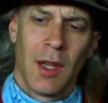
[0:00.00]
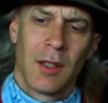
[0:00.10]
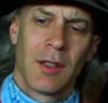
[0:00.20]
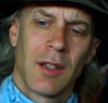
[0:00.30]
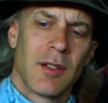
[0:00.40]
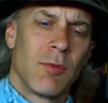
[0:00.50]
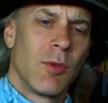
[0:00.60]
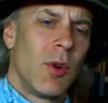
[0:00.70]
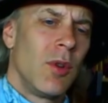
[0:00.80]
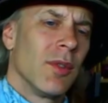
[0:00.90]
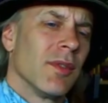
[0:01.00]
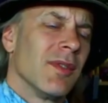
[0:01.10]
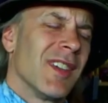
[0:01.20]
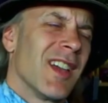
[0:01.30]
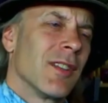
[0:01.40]
doesn't roll
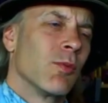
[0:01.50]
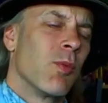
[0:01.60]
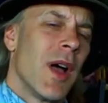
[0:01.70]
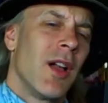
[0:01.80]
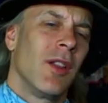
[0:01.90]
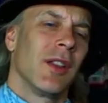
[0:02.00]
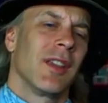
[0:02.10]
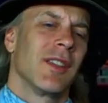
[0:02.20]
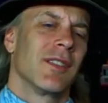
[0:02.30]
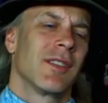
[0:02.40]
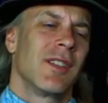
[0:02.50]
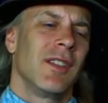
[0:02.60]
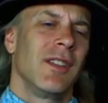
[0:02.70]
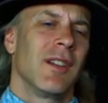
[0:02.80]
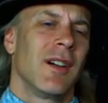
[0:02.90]
as well is
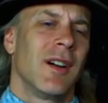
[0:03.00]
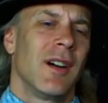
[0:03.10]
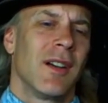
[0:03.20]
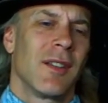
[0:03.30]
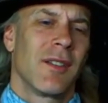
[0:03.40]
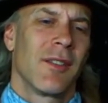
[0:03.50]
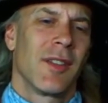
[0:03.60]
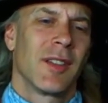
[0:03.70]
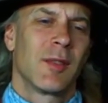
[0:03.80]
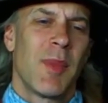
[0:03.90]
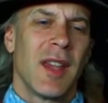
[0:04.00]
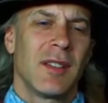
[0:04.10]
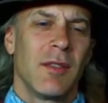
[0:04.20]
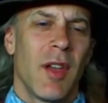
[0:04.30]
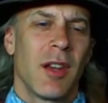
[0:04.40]
the
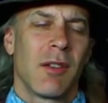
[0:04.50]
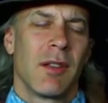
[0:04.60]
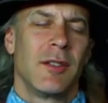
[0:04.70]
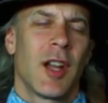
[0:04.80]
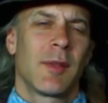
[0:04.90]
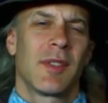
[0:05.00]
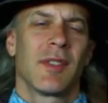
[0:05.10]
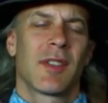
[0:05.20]
Space Invader, the Jetsons